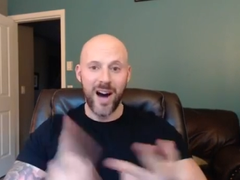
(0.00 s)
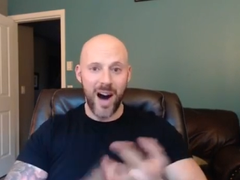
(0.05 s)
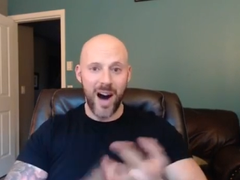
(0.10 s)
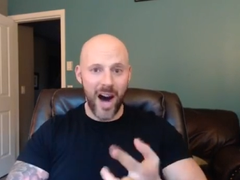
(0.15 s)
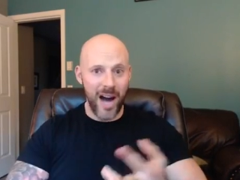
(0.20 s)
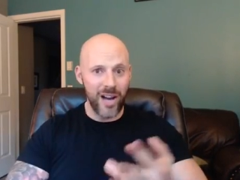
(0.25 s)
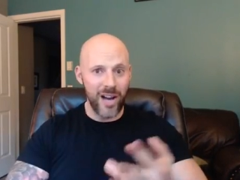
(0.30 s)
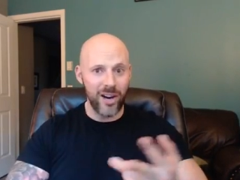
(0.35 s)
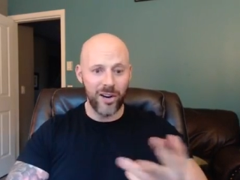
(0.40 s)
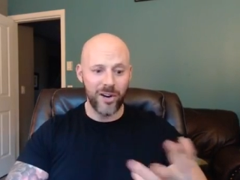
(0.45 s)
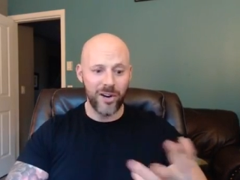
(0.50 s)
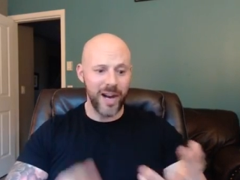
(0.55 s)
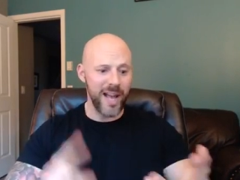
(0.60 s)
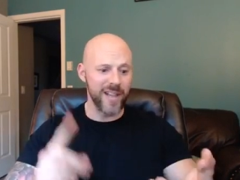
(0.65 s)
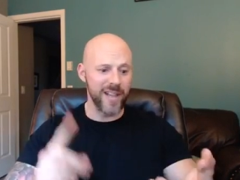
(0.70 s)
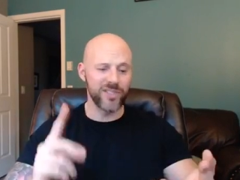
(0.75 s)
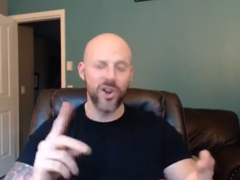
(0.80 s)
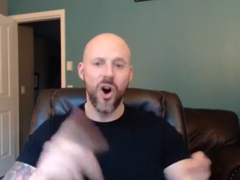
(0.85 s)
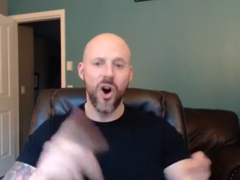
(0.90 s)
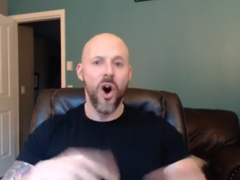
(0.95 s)

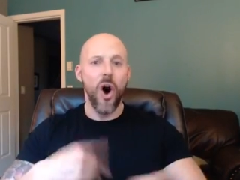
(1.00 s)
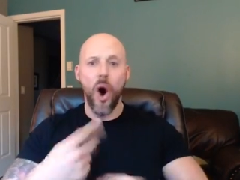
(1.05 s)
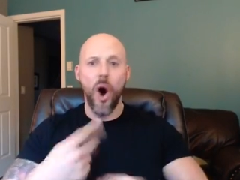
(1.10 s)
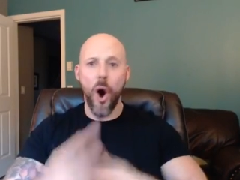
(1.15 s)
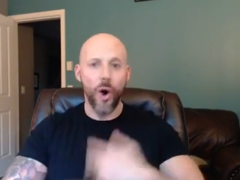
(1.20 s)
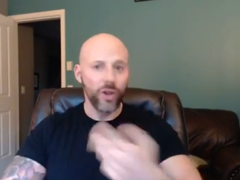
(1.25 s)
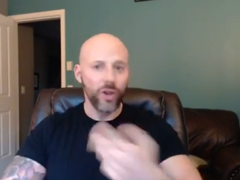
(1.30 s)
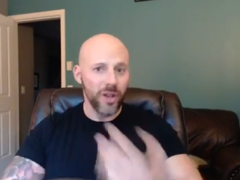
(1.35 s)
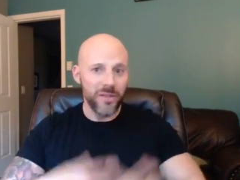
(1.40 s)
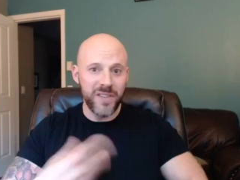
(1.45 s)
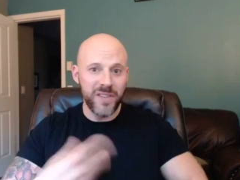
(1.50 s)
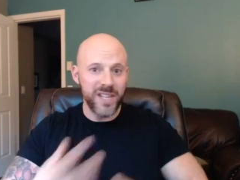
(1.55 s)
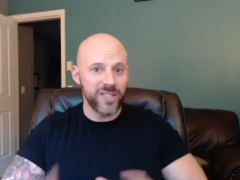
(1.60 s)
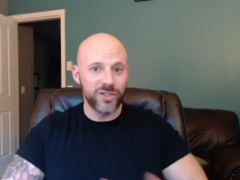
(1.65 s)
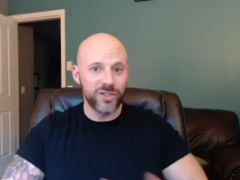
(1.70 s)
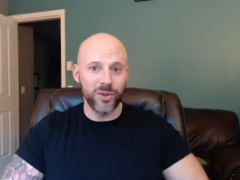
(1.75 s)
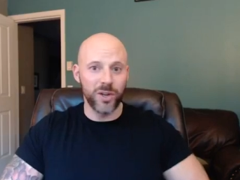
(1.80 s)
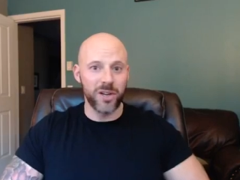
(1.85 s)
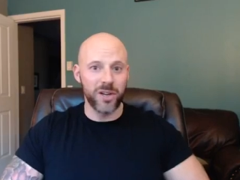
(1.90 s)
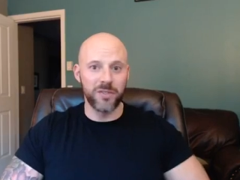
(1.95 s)
IRAs, all of these
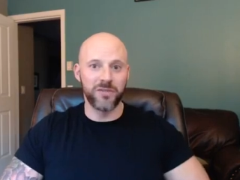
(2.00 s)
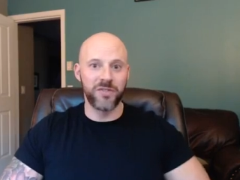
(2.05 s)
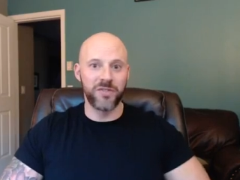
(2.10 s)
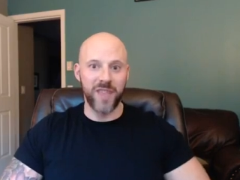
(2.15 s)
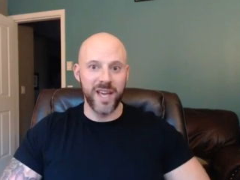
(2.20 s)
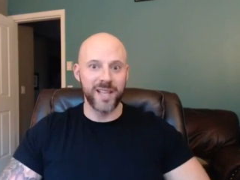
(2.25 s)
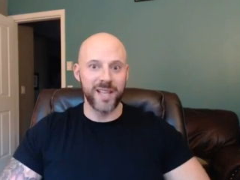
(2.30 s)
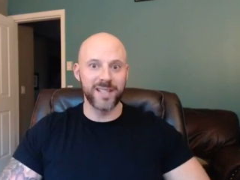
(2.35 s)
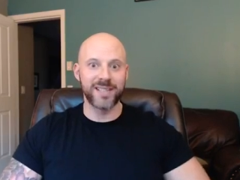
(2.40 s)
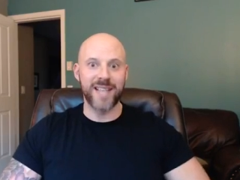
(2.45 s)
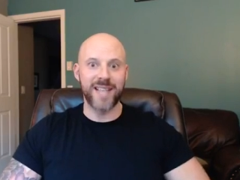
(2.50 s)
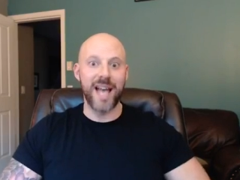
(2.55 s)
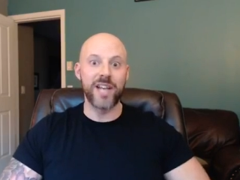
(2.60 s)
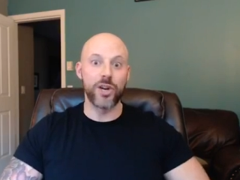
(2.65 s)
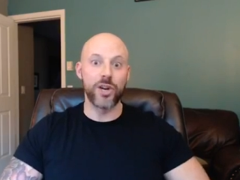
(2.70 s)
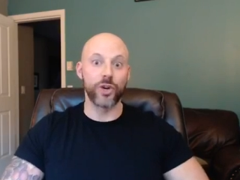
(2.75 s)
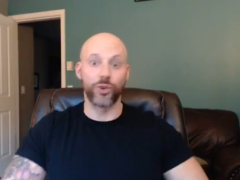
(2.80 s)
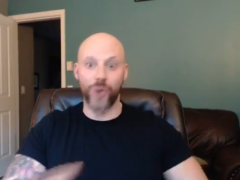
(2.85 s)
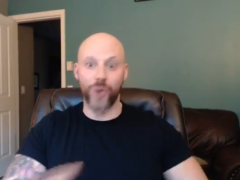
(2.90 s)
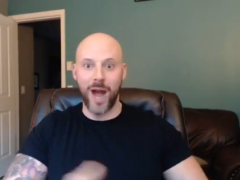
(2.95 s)
sort of things that
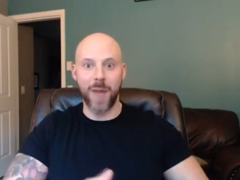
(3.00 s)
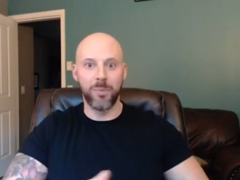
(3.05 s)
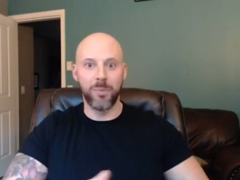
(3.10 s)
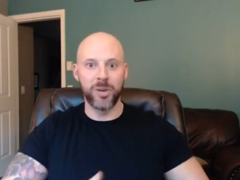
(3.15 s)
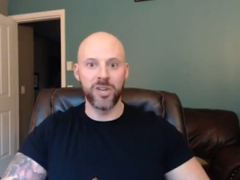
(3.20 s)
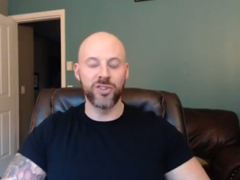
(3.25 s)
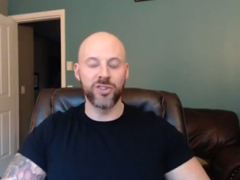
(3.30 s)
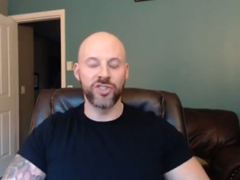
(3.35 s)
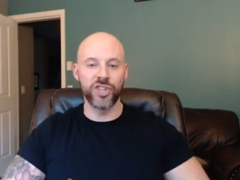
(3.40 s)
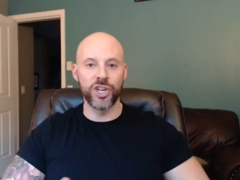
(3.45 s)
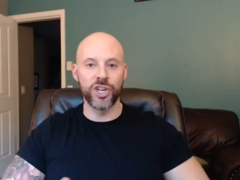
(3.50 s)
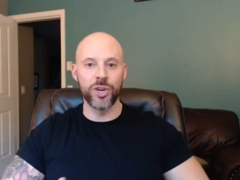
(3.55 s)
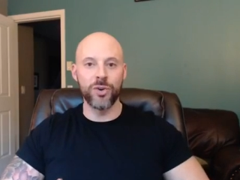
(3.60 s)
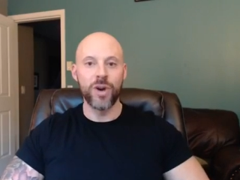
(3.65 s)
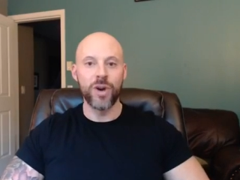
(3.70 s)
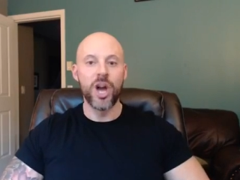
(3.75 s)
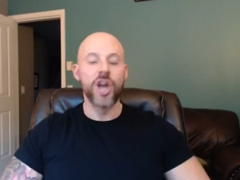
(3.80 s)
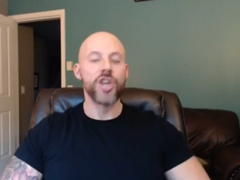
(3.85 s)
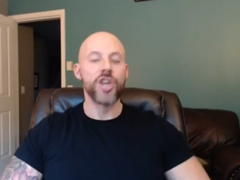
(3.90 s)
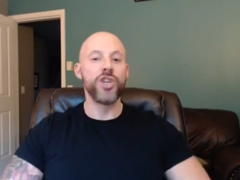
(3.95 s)
your grandpa used to
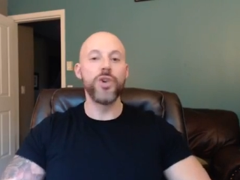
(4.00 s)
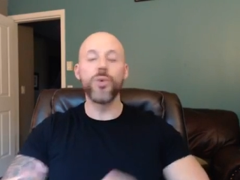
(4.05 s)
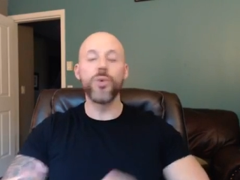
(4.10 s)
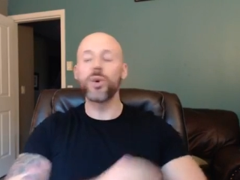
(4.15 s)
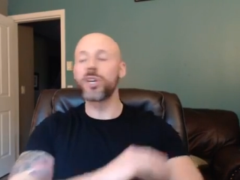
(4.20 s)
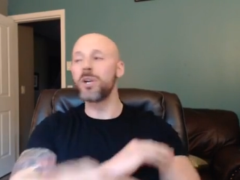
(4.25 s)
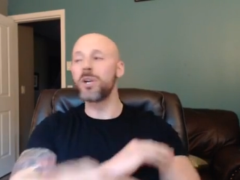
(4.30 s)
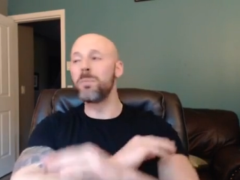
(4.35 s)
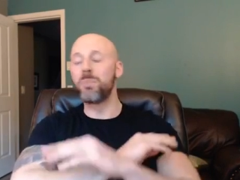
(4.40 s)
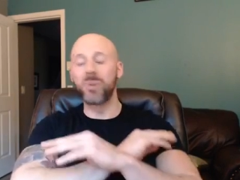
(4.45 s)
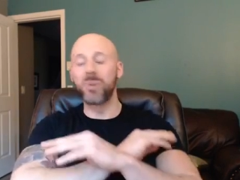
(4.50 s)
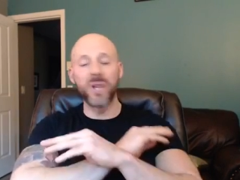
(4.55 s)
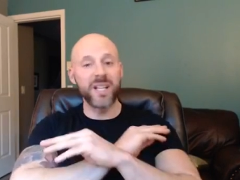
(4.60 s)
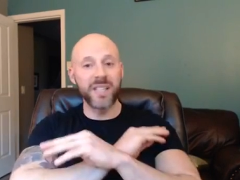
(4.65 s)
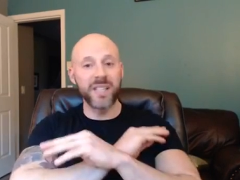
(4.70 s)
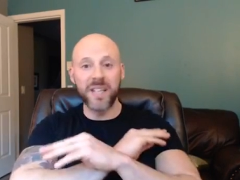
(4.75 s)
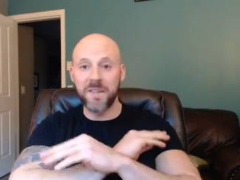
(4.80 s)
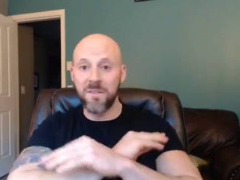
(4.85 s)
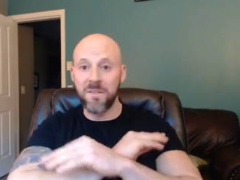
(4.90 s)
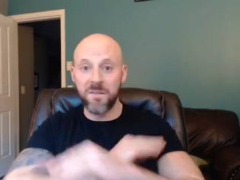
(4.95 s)
do, you were
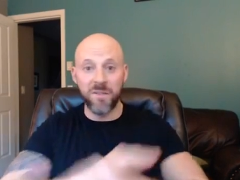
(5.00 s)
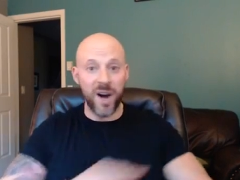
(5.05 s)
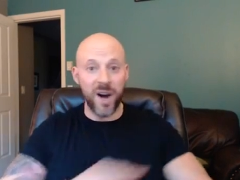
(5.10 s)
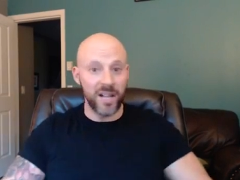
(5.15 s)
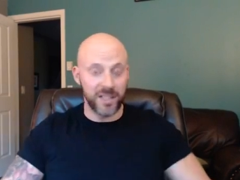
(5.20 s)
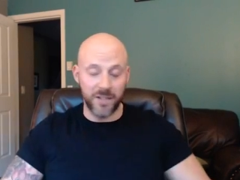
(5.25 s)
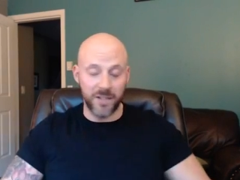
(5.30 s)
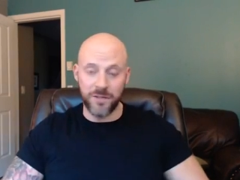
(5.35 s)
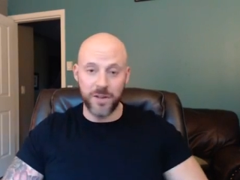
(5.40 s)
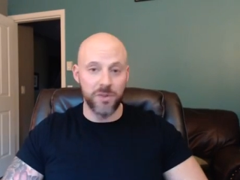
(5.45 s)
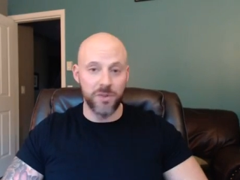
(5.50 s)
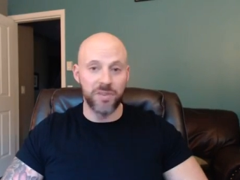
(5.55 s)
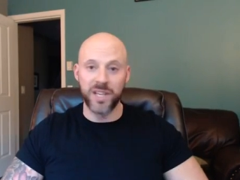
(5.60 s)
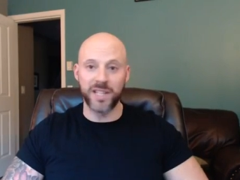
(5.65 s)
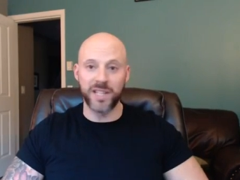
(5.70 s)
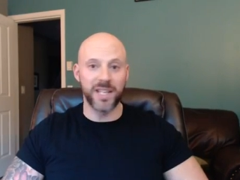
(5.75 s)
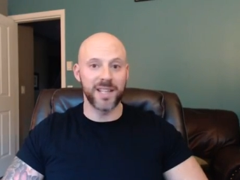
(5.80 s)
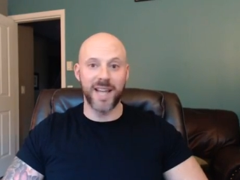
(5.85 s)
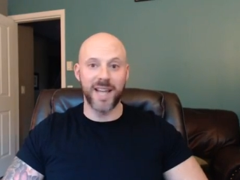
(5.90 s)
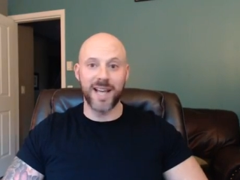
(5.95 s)
completely fucked if you
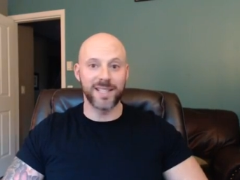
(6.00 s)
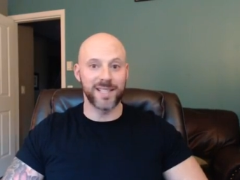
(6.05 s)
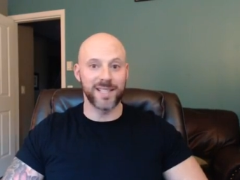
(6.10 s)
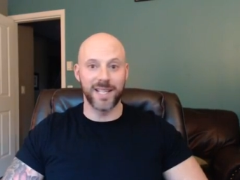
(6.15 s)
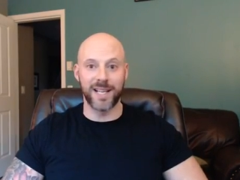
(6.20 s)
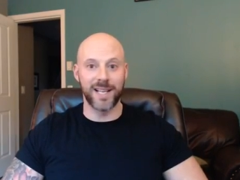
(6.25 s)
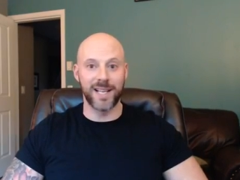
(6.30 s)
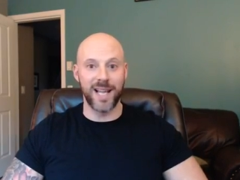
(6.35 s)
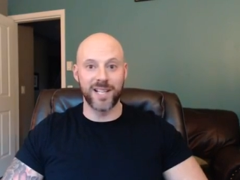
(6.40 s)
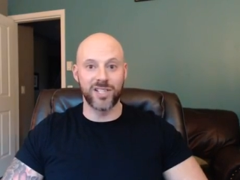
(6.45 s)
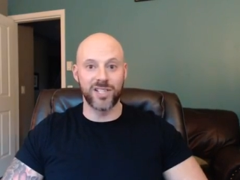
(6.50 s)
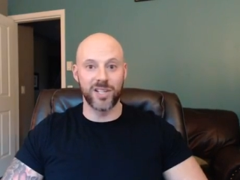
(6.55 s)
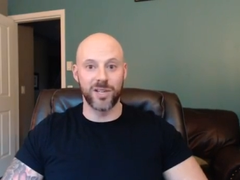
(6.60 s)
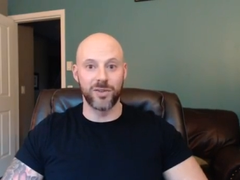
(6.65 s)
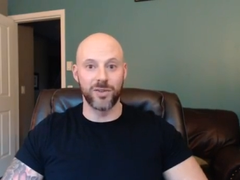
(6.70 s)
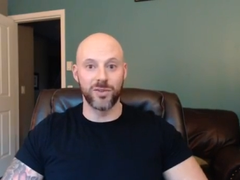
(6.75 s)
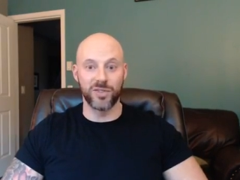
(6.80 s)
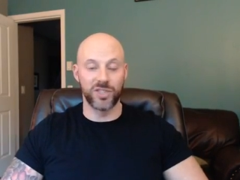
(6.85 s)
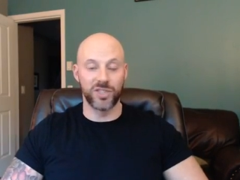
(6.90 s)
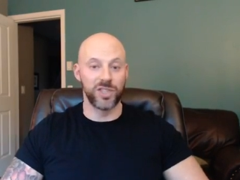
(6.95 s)
think that that's going to get
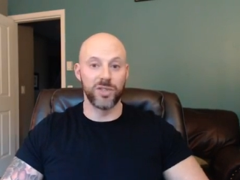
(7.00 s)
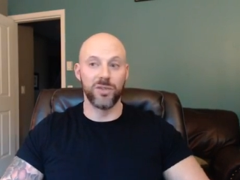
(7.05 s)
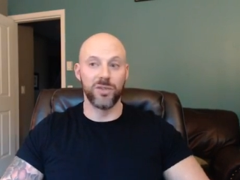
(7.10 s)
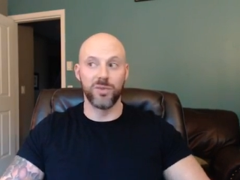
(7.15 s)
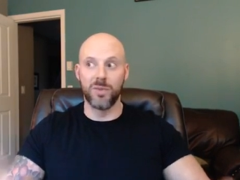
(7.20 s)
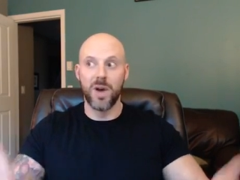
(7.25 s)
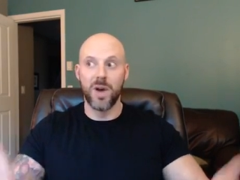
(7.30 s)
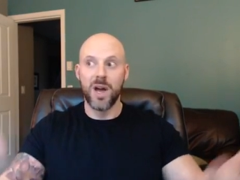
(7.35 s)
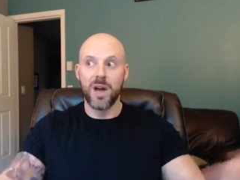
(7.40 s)
you to